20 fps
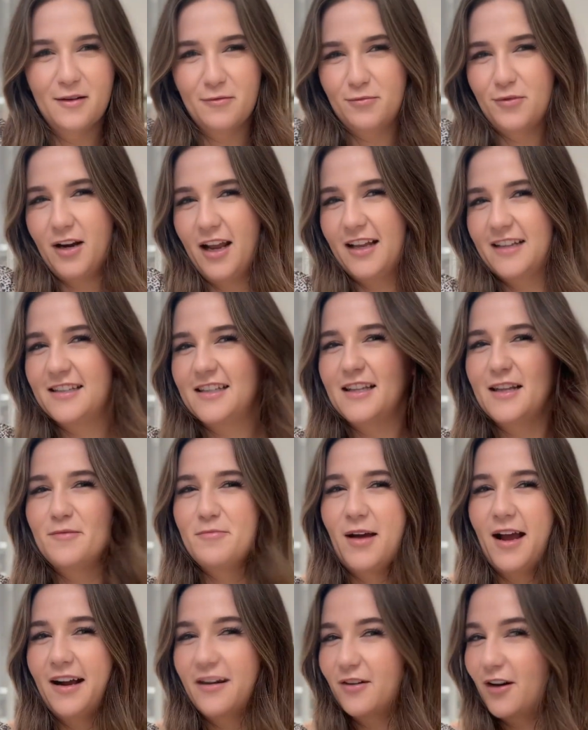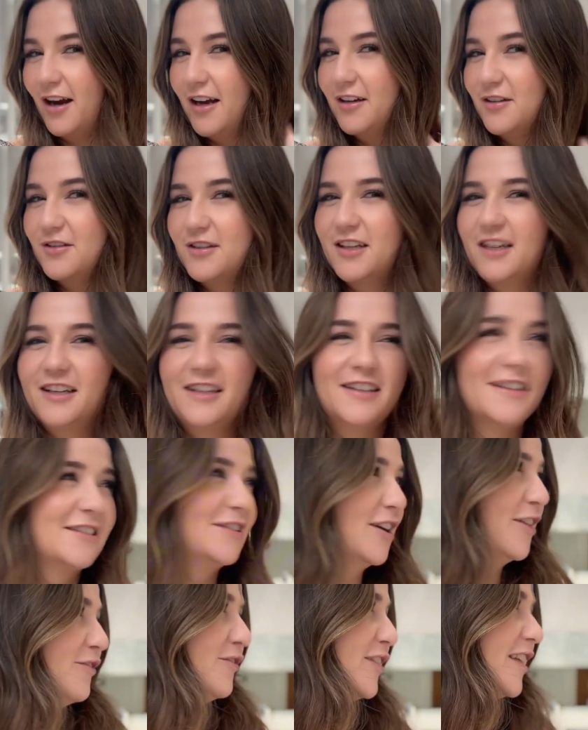Brianne's in the background,
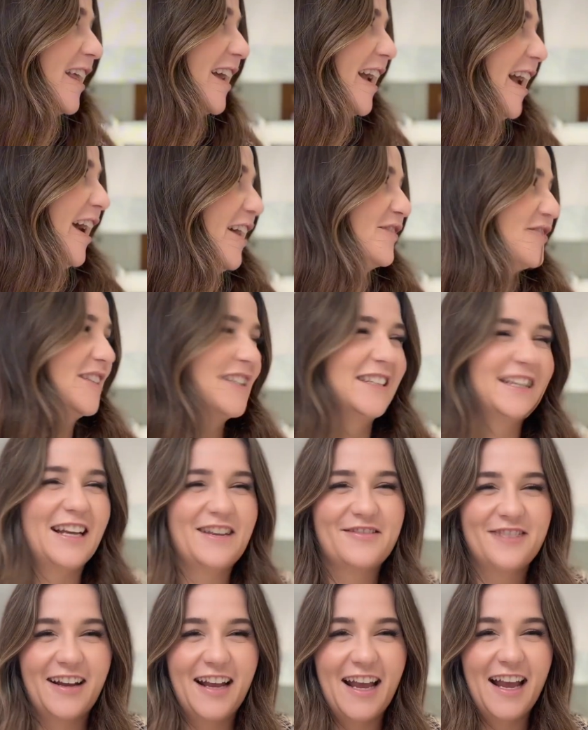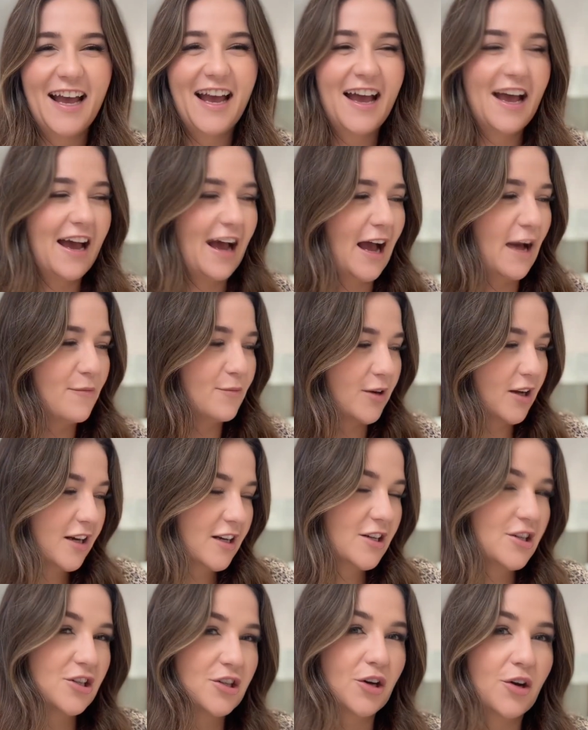so I feel like I have to say we. I'm
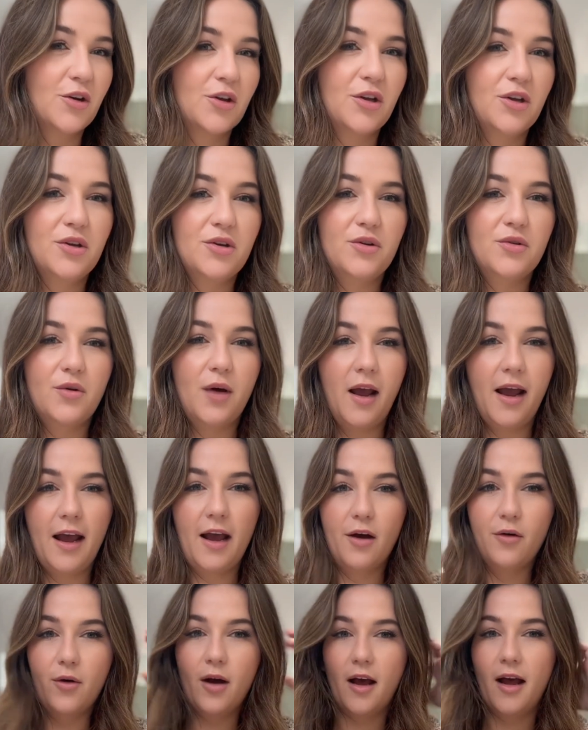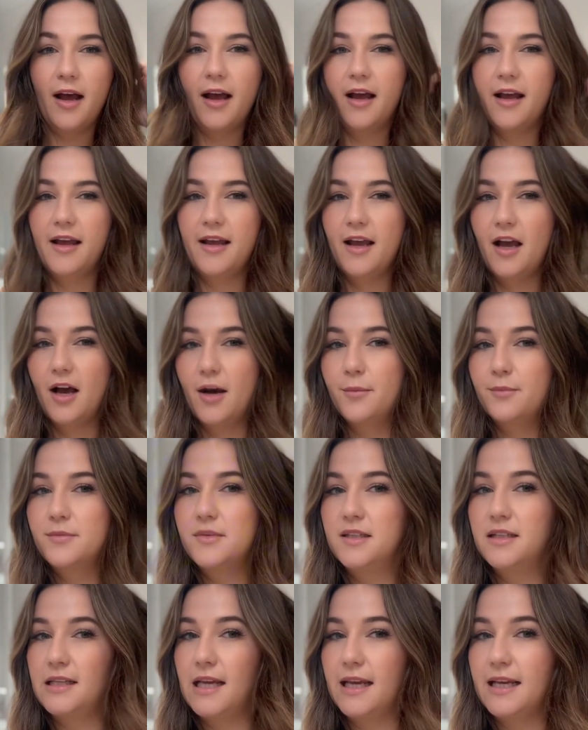gonna show you how I
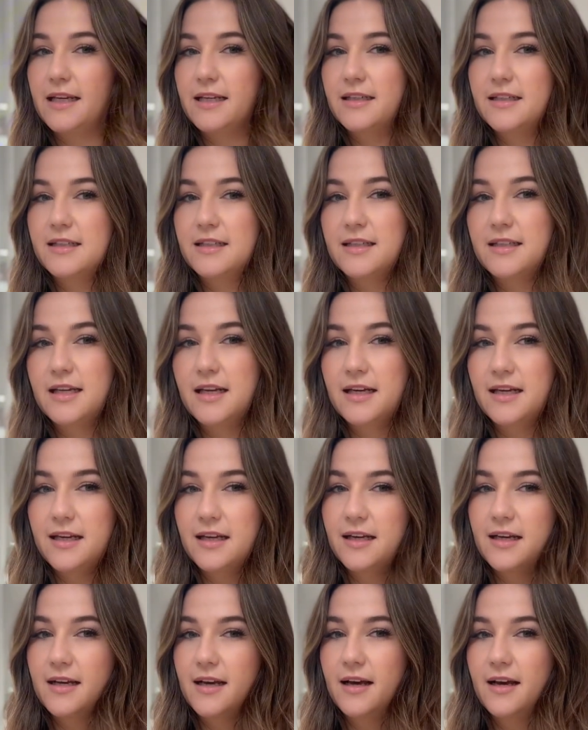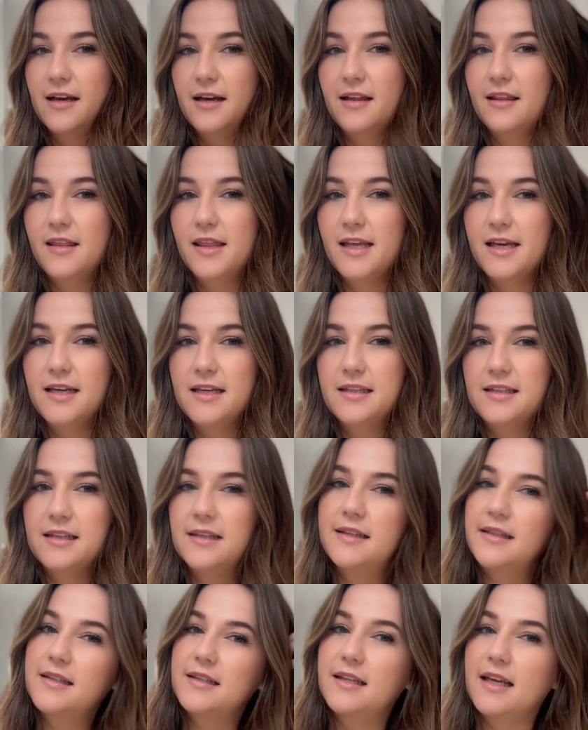update this.
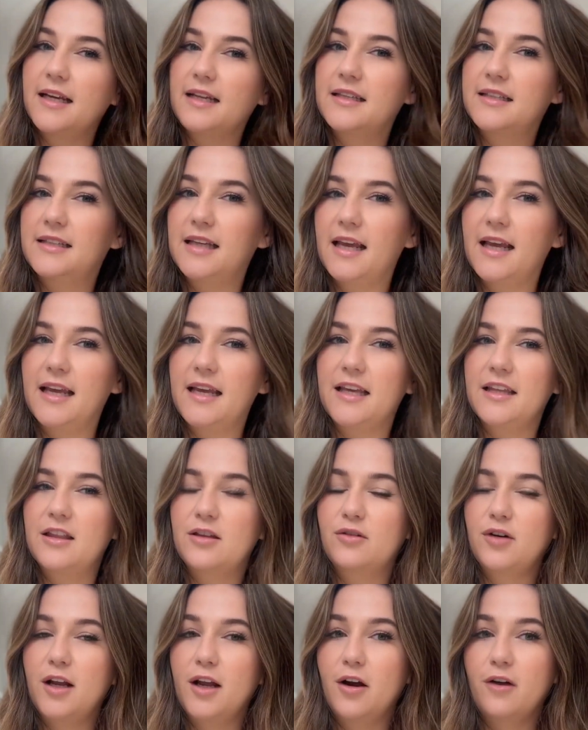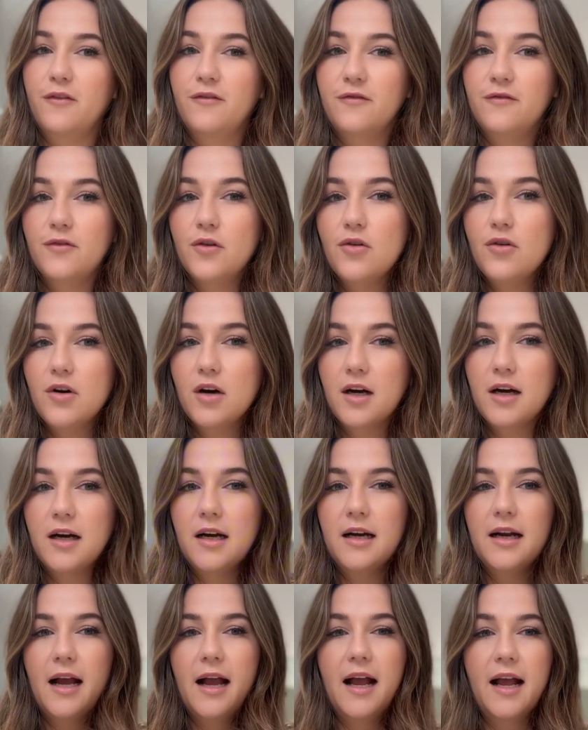This is like day 3 or
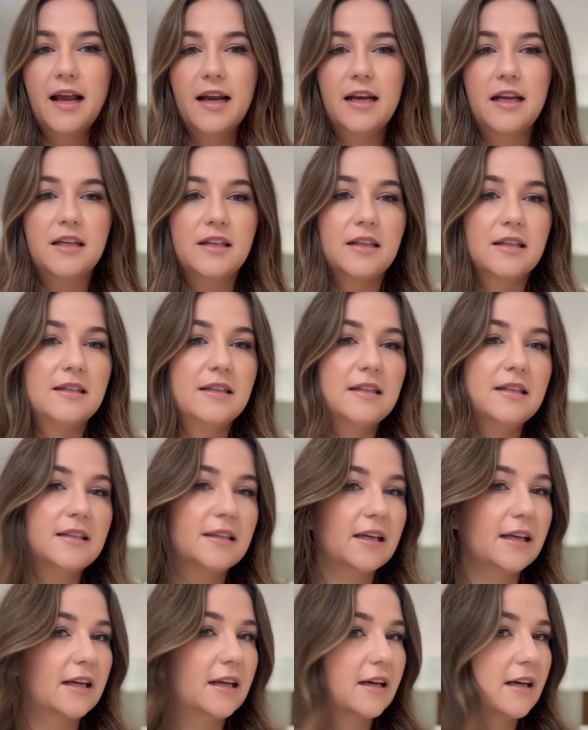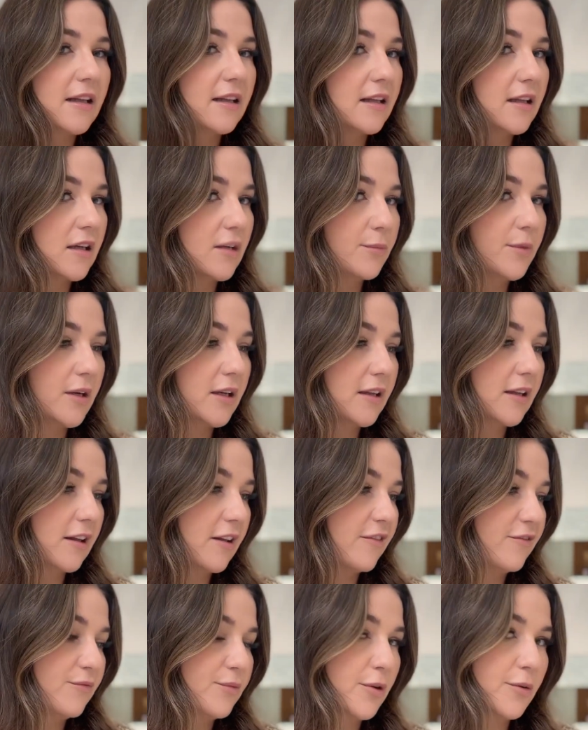4, and it just needs like a little bit of
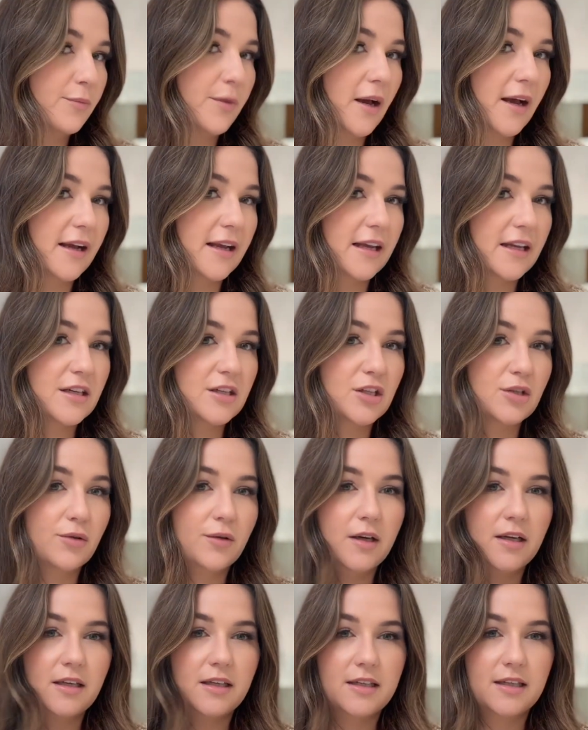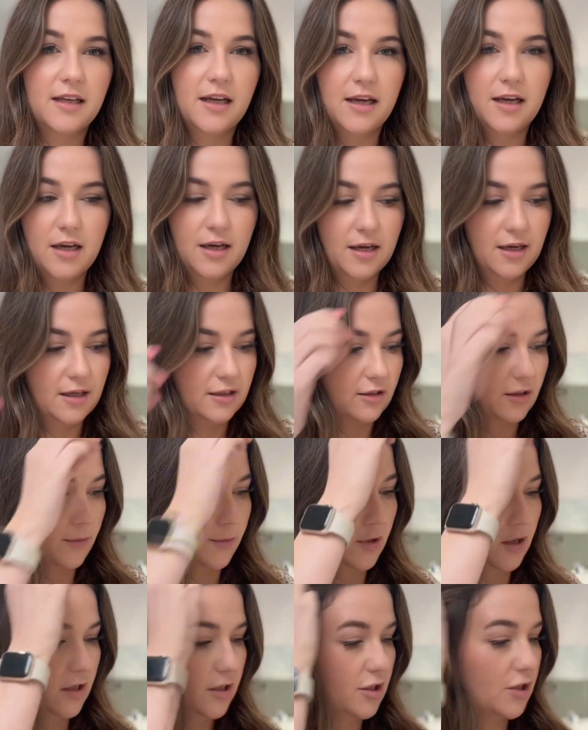love put back into it. So I'm
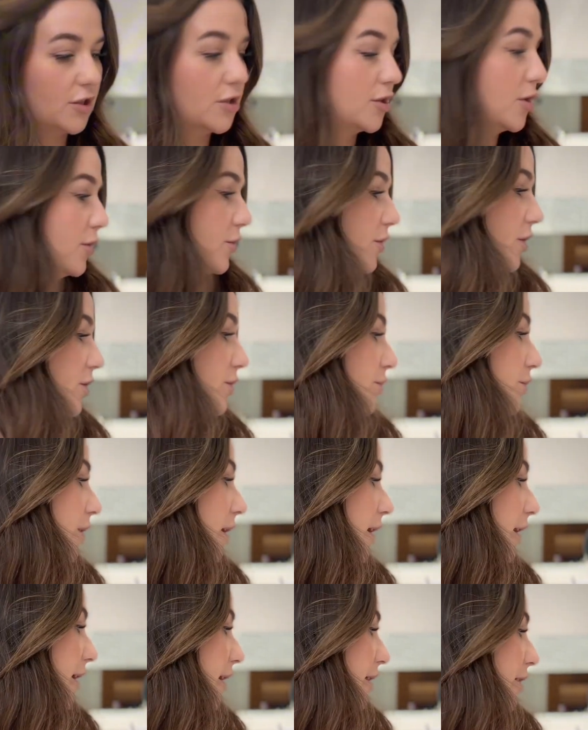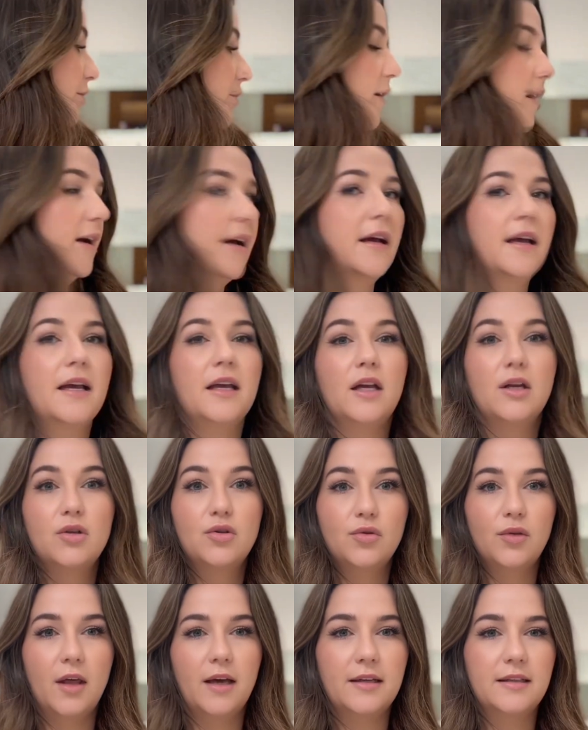gonna show you how I
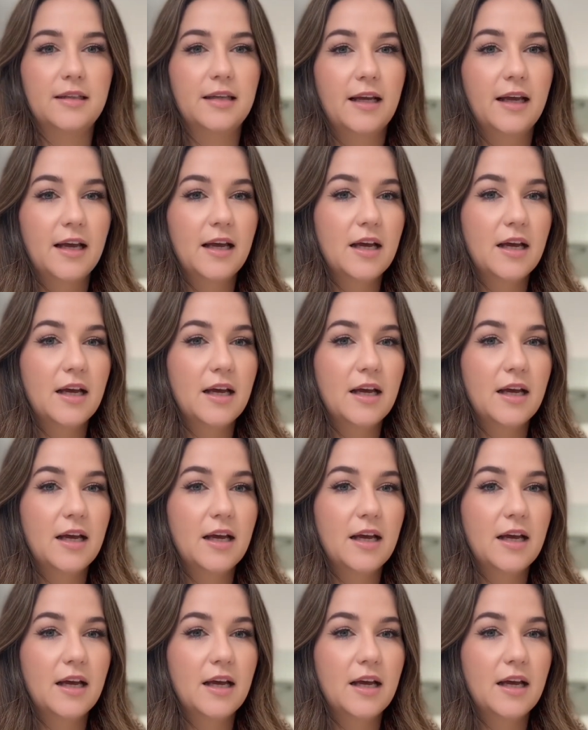do that.